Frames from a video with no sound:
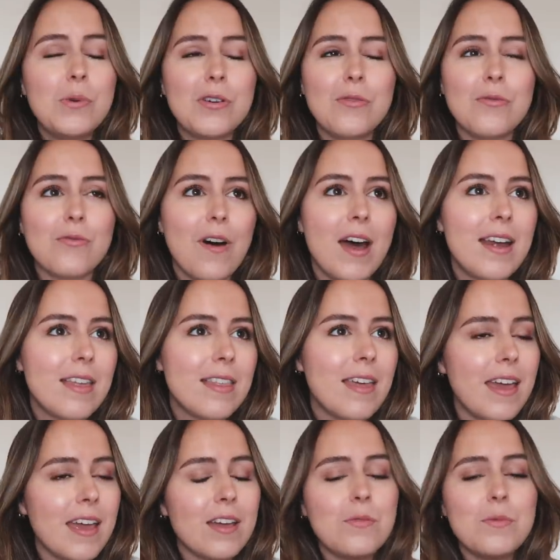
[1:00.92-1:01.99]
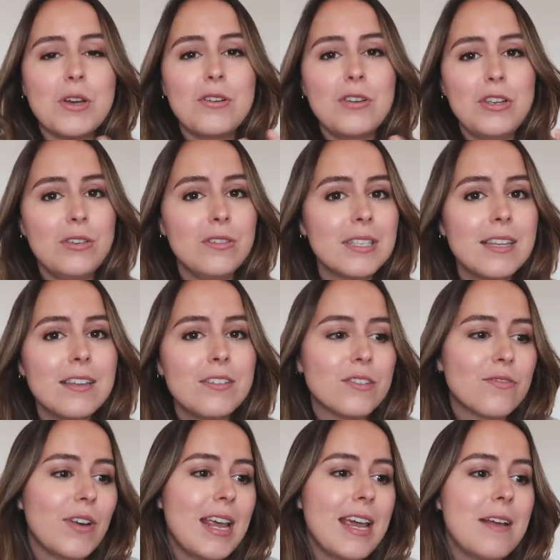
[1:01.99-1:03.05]
We couldn't find anything. We couldn't use it
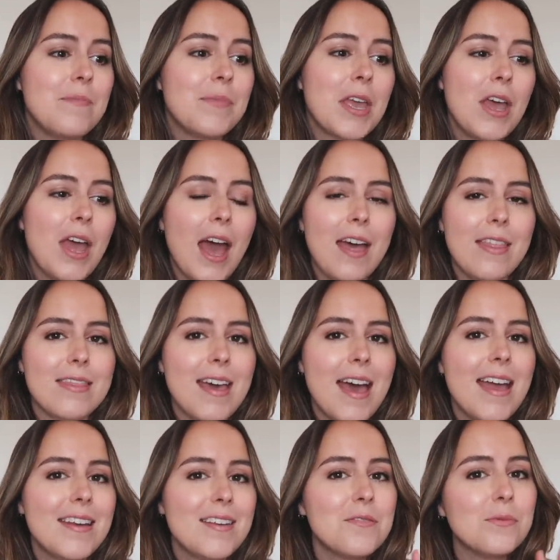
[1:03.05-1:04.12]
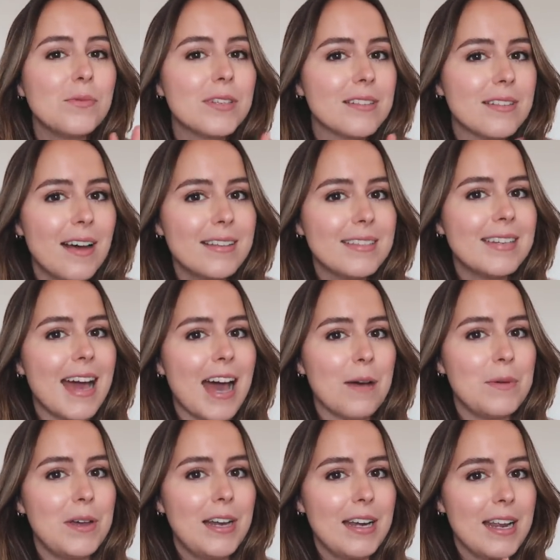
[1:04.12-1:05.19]
usefully. And then what started to
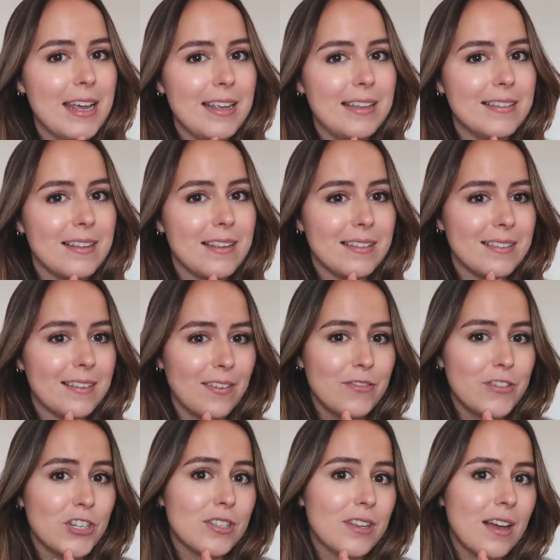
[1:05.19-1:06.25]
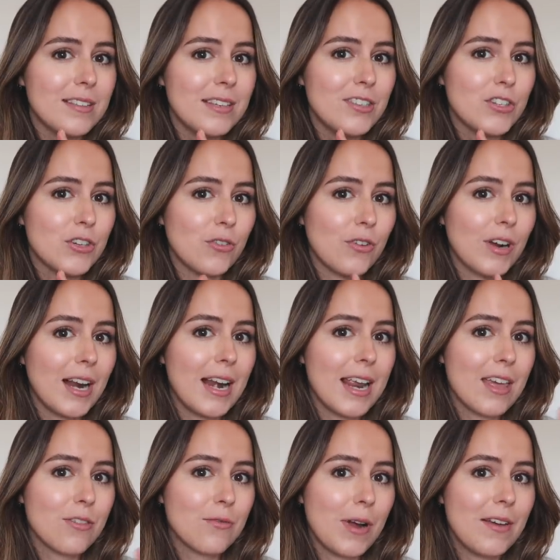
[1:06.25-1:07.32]
happen is stuff just started
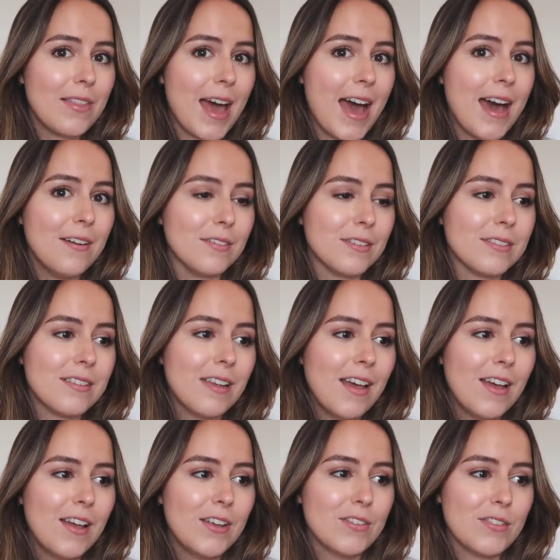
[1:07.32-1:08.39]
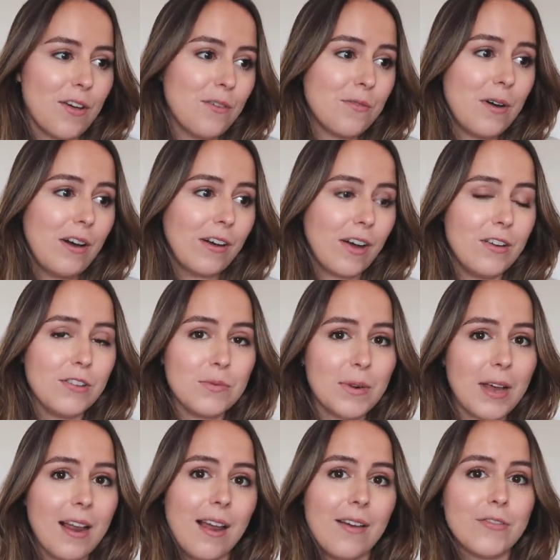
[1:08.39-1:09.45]
trickling throughout the house. So our coats
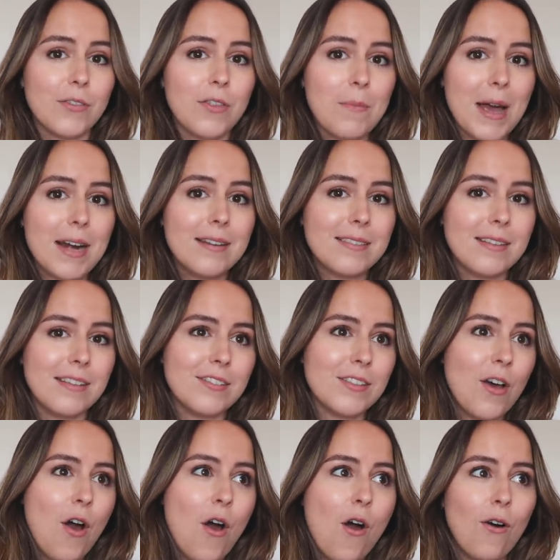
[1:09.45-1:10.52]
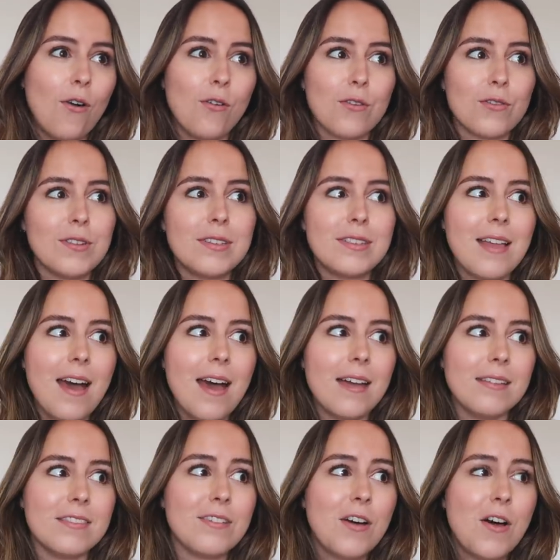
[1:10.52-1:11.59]
would get left on the banisters or on the
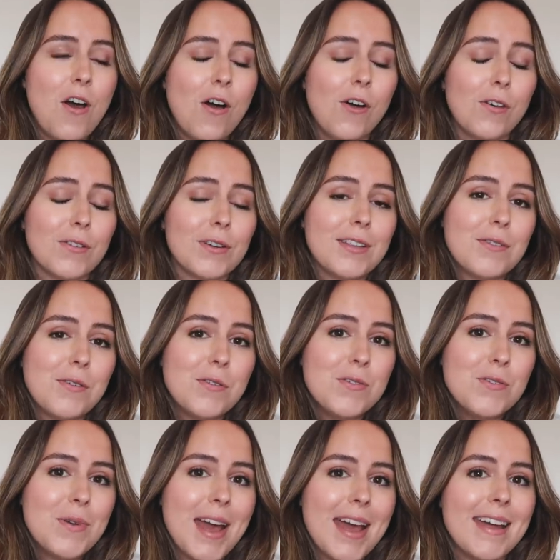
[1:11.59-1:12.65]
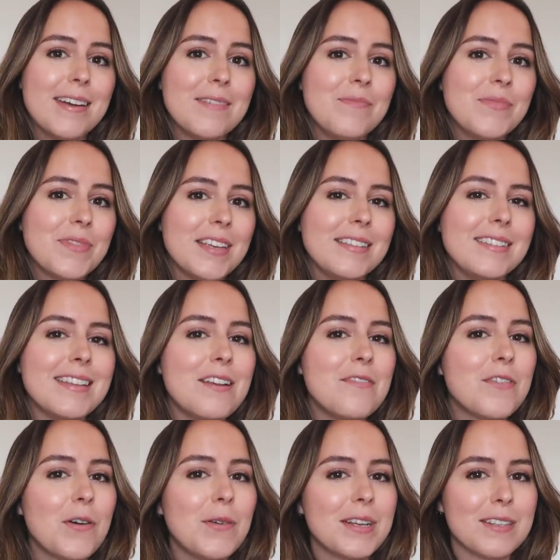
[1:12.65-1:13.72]
stairs or in the hallway instead
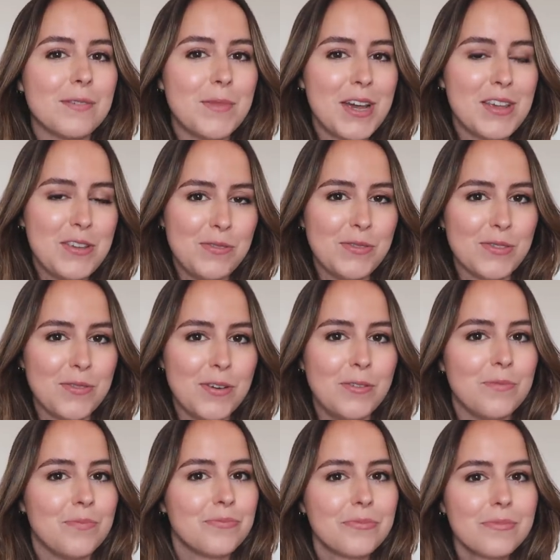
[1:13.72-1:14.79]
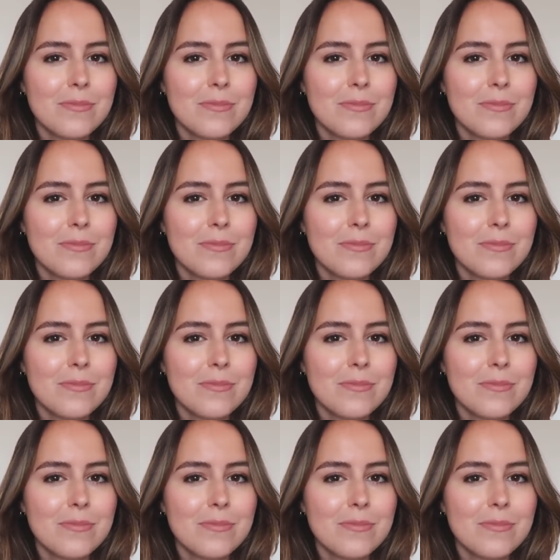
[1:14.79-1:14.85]
of going somewhere useful.